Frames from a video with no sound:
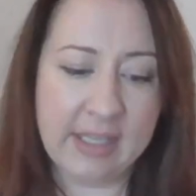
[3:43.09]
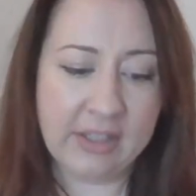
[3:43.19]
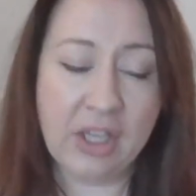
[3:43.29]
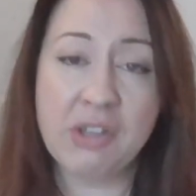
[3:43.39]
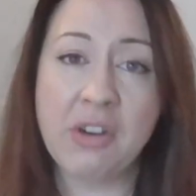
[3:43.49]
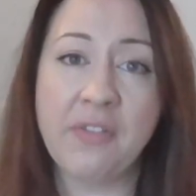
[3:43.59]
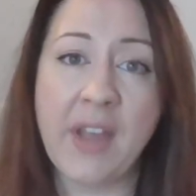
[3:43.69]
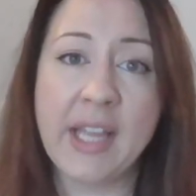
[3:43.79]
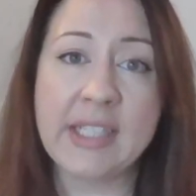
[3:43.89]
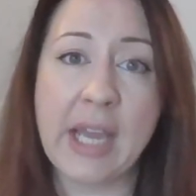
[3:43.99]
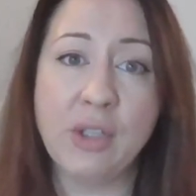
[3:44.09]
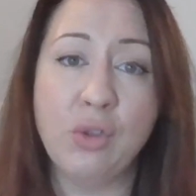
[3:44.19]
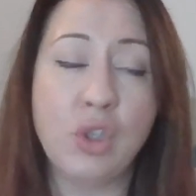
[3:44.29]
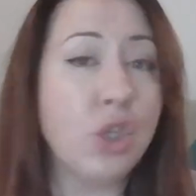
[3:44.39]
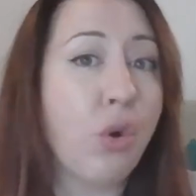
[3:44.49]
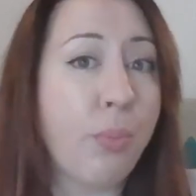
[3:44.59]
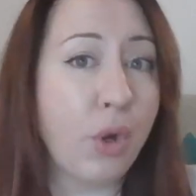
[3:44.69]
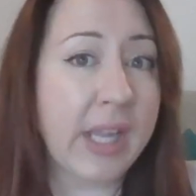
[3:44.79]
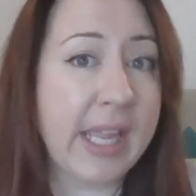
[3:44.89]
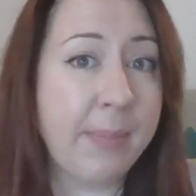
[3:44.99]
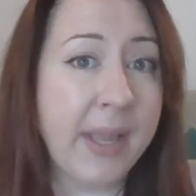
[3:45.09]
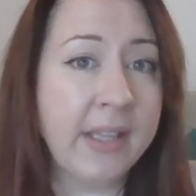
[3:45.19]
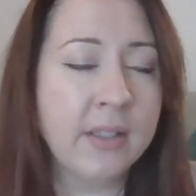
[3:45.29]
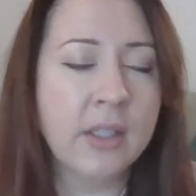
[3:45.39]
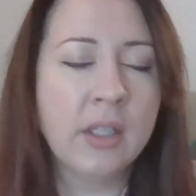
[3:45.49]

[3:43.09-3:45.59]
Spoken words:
it's going to affect how you do your bookkeeping.